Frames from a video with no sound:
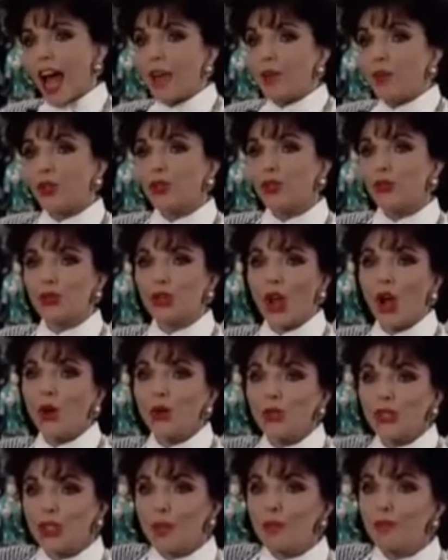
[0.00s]
I want to
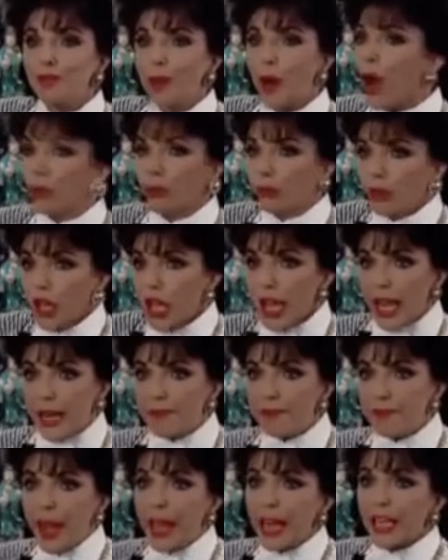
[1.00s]
toast them both
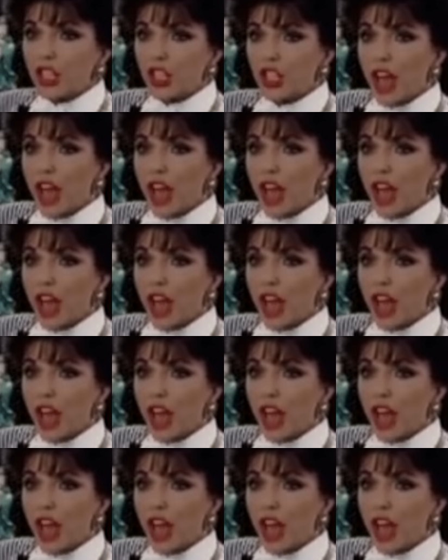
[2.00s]
in pink